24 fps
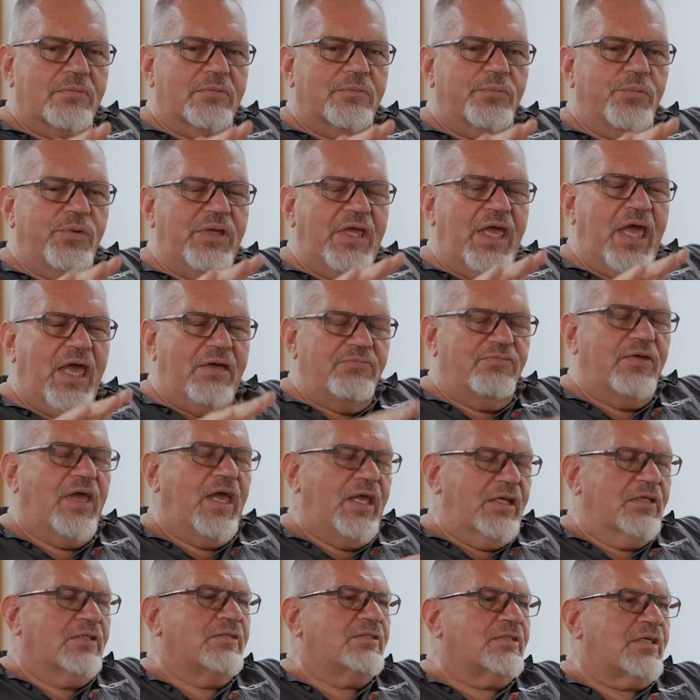We have
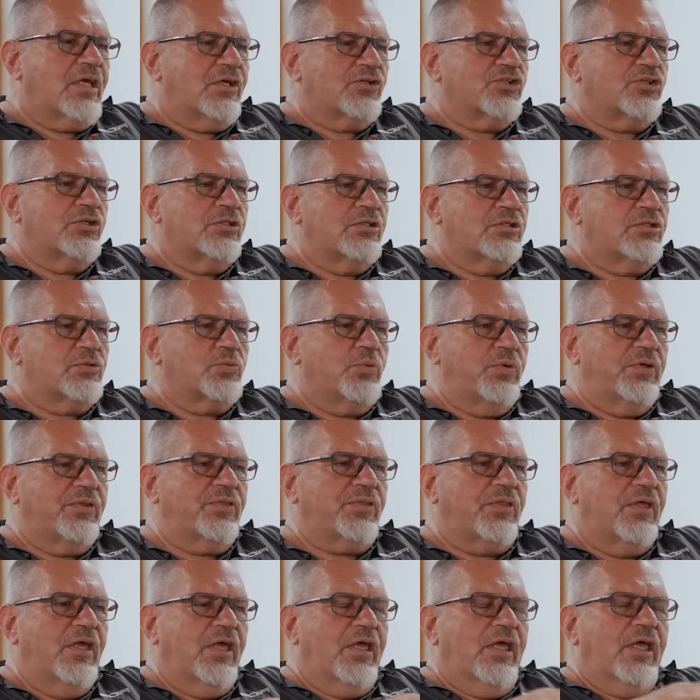had discussions
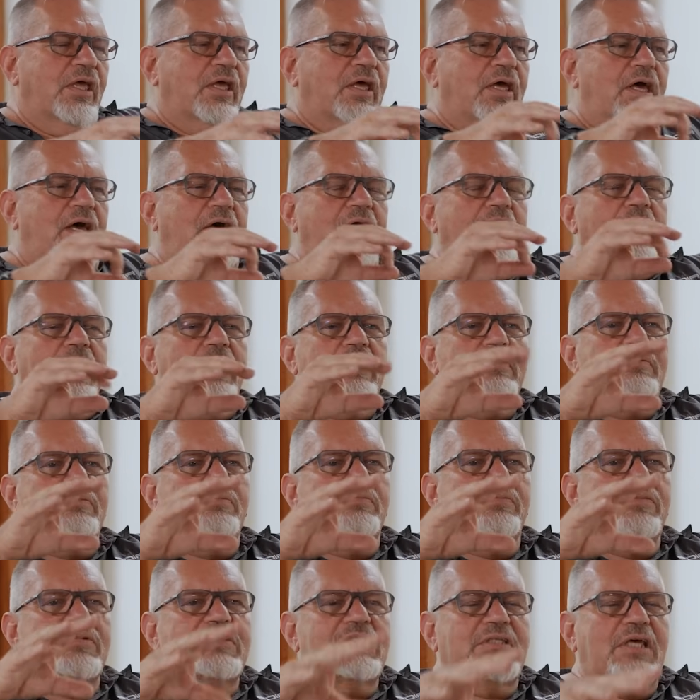with uh,
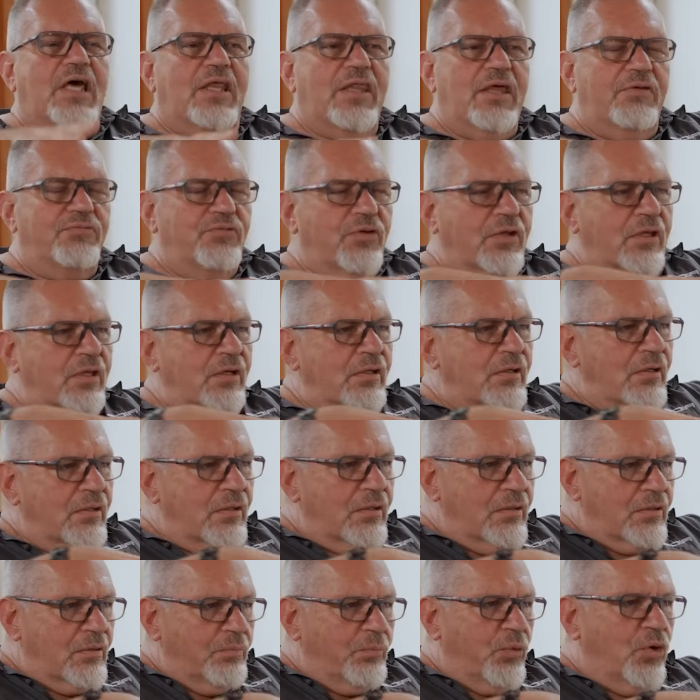South
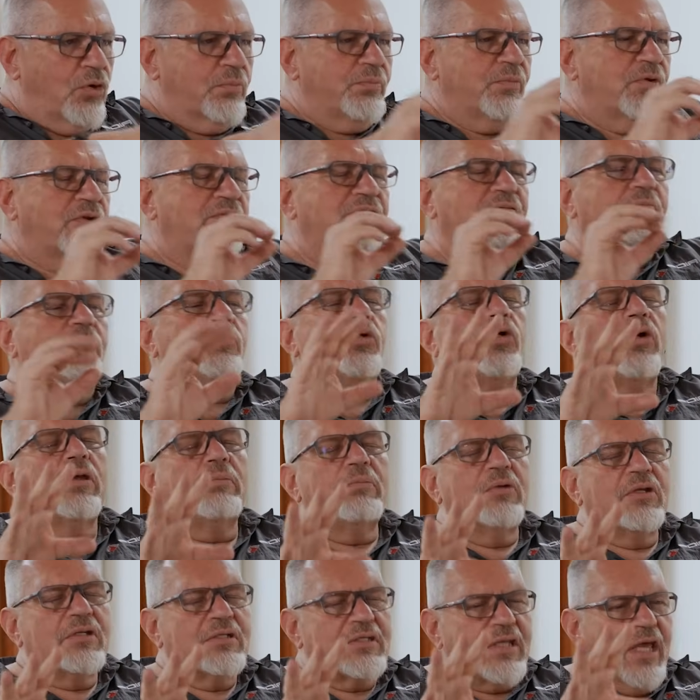African Department of
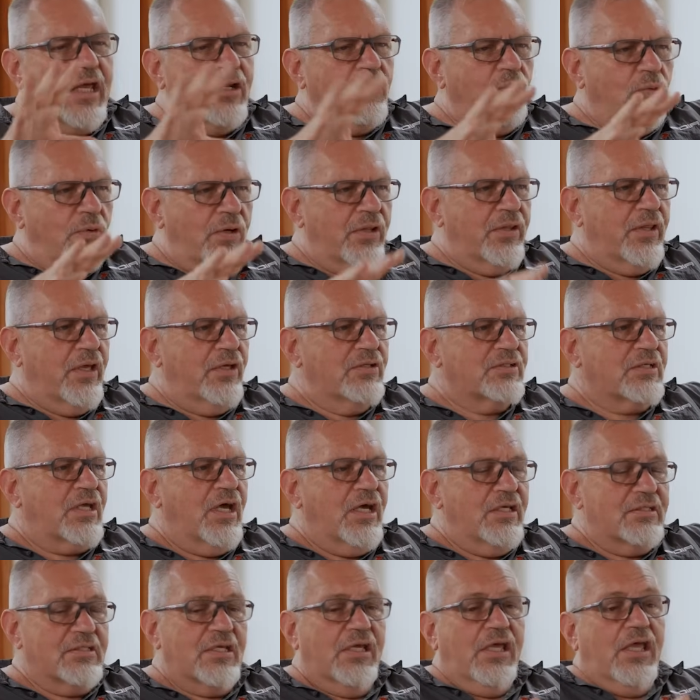Employment and all of those
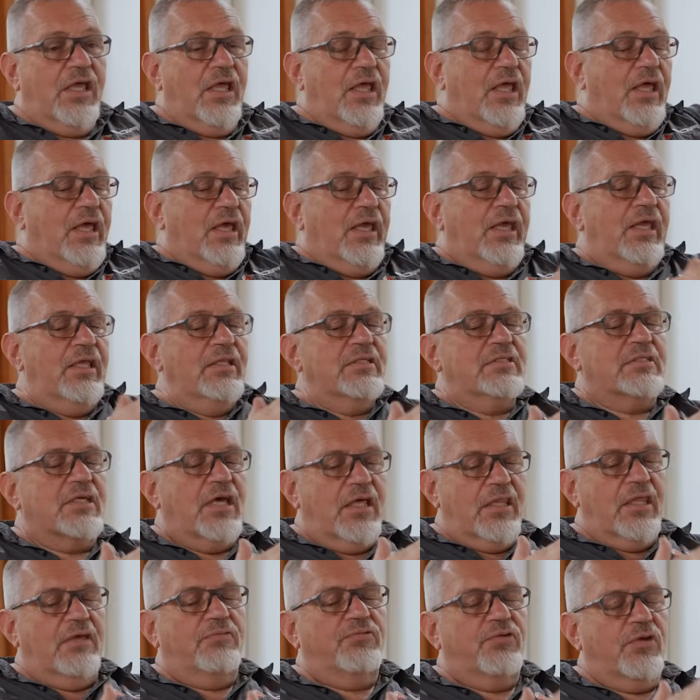guys. In
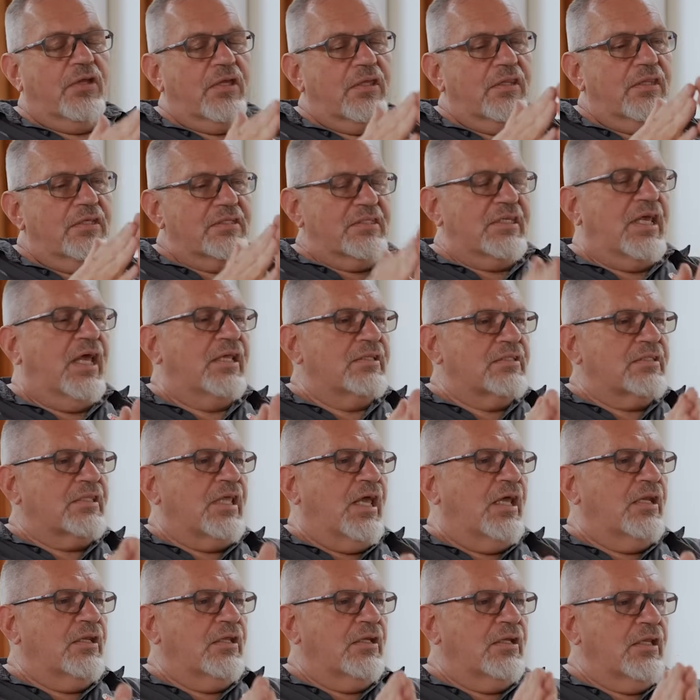South Africa, the SANS
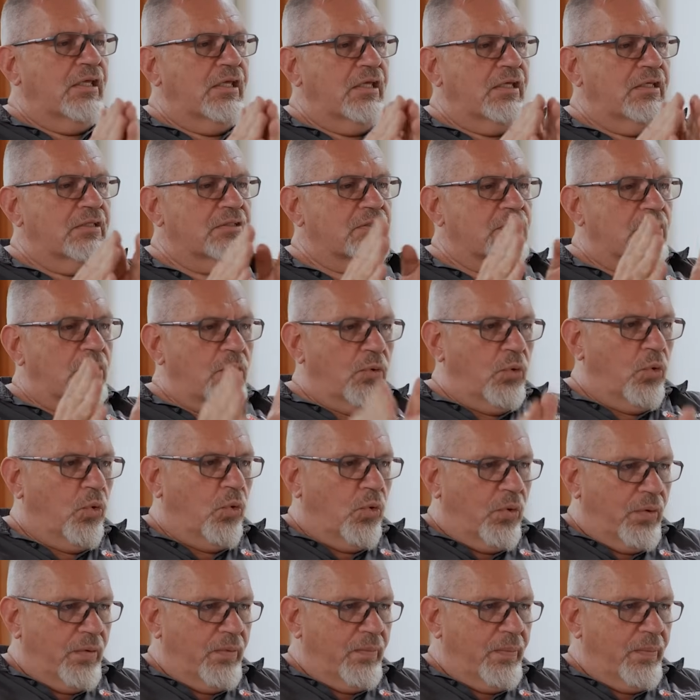standard is law.